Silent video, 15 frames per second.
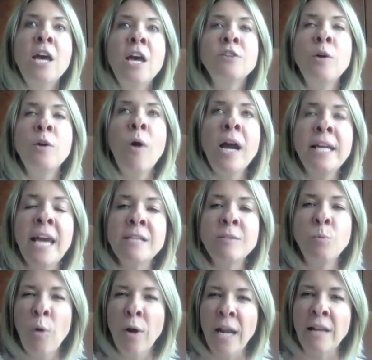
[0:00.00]
So I
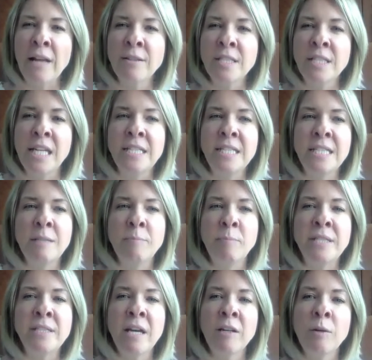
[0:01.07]
guess what else needs to
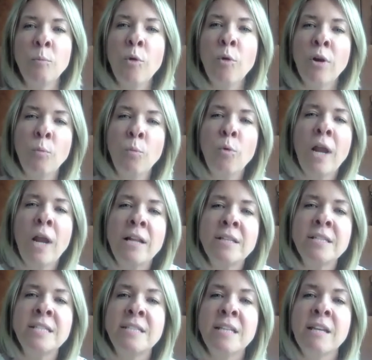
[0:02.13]
be done and what, what
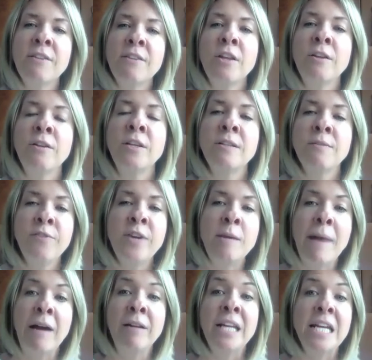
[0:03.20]
else is it that, that
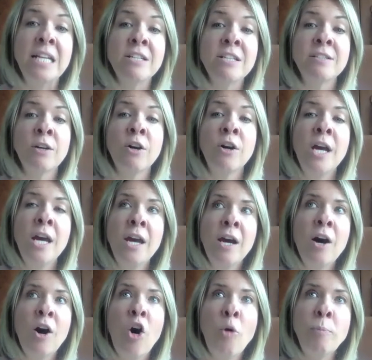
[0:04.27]
female leaders are,
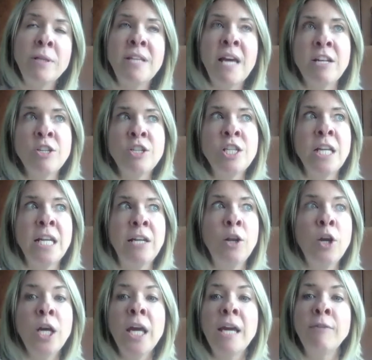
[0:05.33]
are potentially
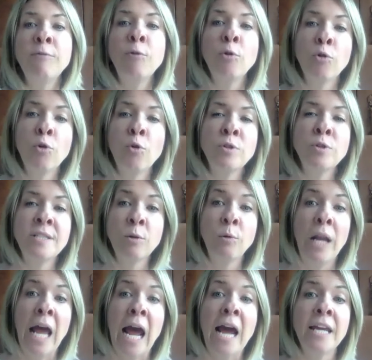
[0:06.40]
looking for or still
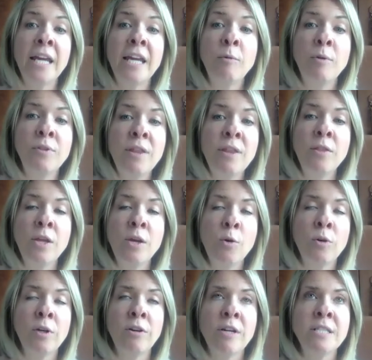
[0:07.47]
lacking within the
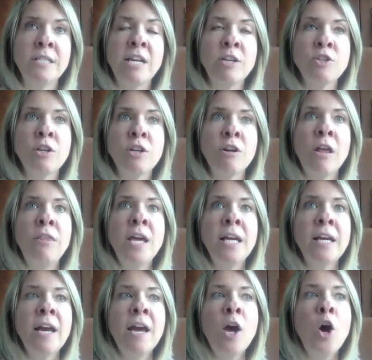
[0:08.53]
organization? And I
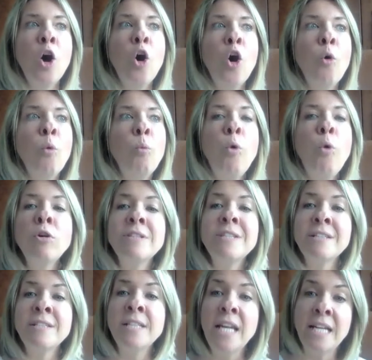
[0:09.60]
think what
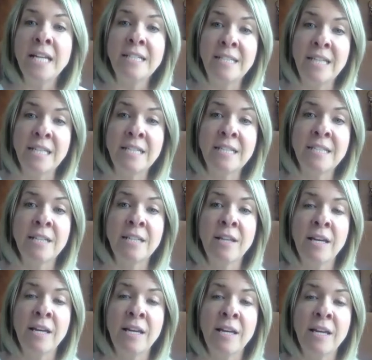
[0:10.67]
doesn't exist at,
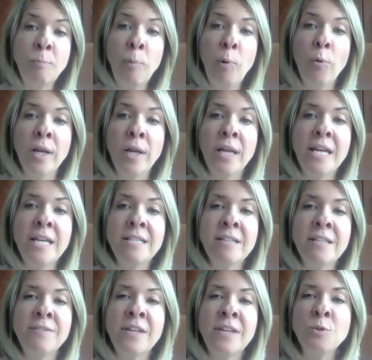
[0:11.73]
at this point is
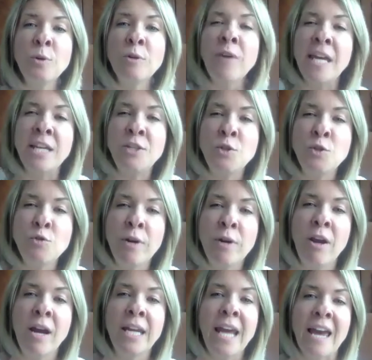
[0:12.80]
a, sort of
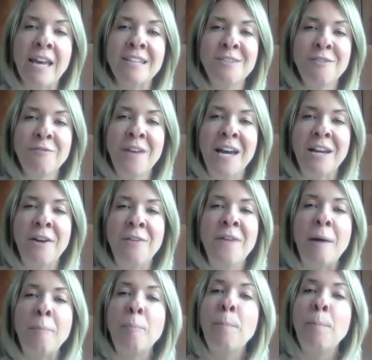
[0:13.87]
history, I guess, of that and
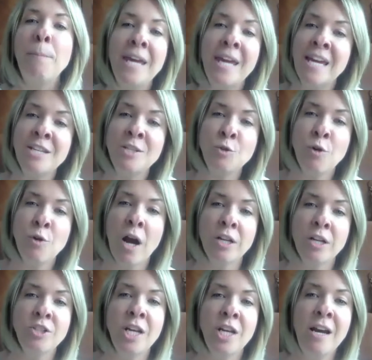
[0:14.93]
that peer
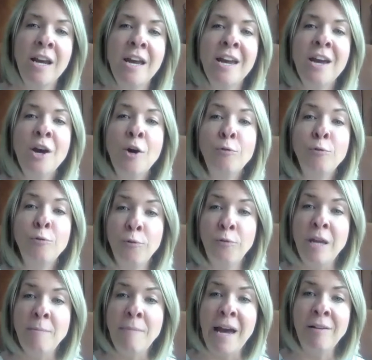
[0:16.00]
structure for
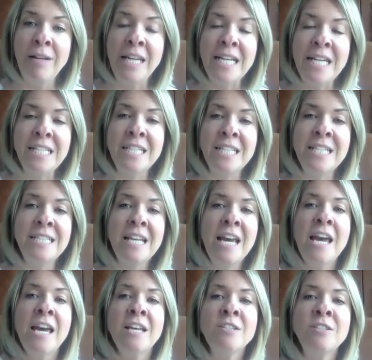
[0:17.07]
female leaders.
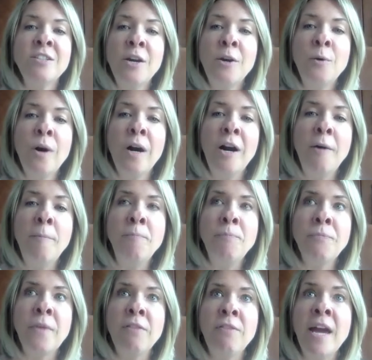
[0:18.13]
So
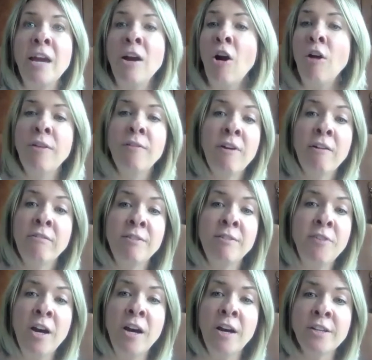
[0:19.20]
um, they are the very
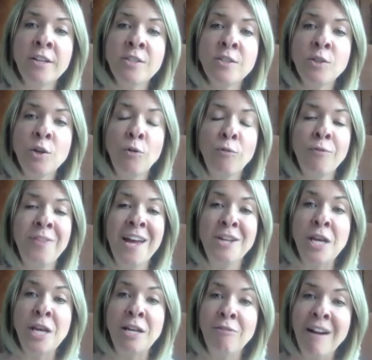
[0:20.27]
first of their
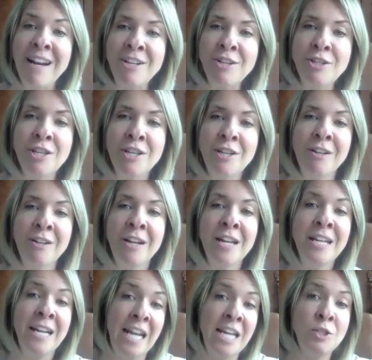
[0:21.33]
generation and,
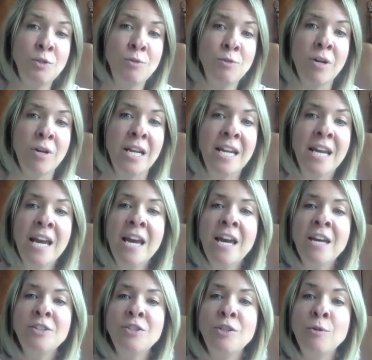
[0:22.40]
and in history
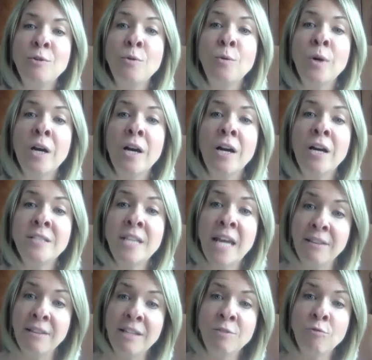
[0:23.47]
to uh,
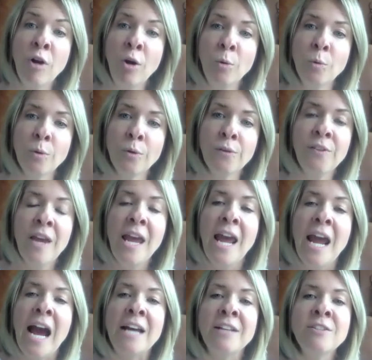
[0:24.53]
take these roles.
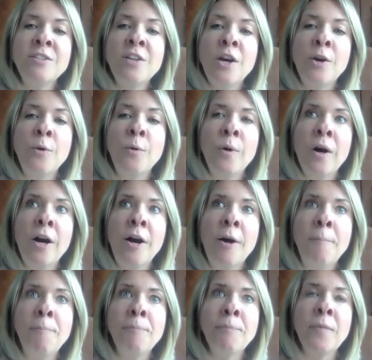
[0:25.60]
And so
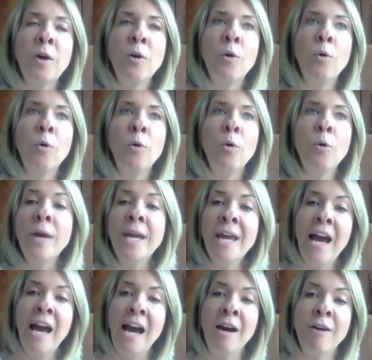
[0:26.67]
um, what we
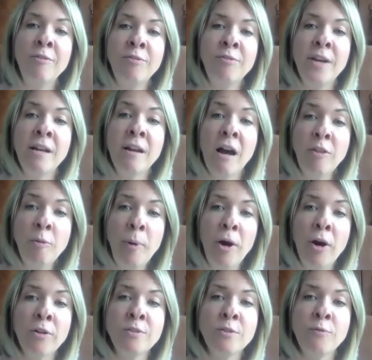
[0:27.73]
have in other
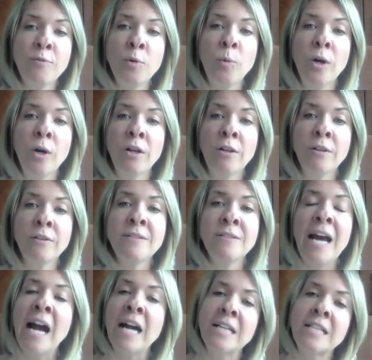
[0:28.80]
parts of the world is
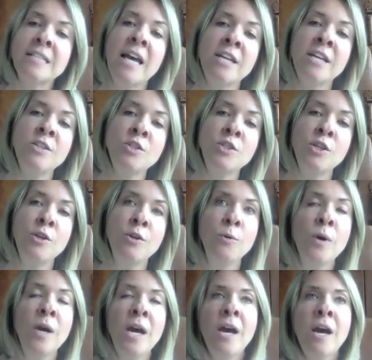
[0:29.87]
access
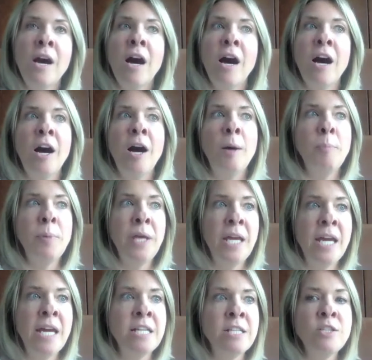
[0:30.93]
to uh,
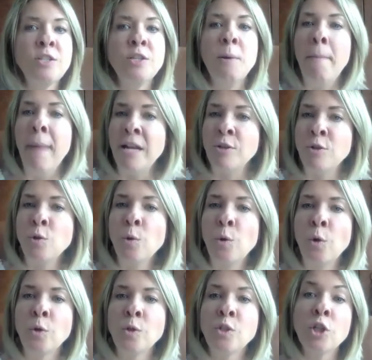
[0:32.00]
peers, to
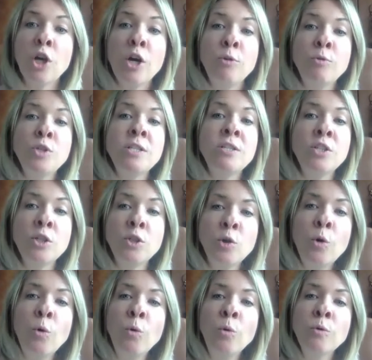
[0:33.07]
mentors, to coaches, to
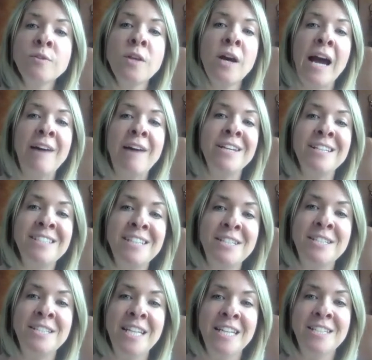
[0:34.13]
tools that have
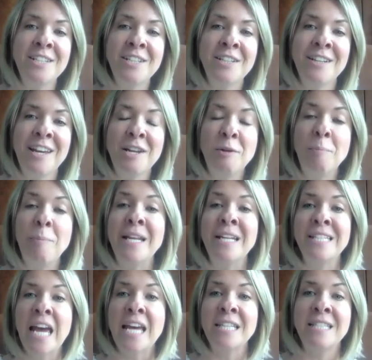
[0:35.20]
existed and, and
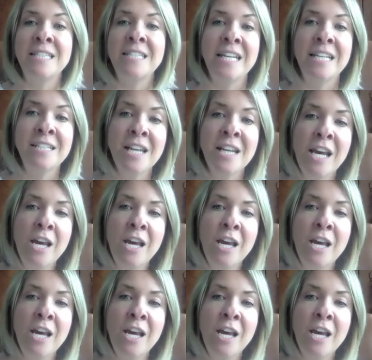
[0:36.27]
been tested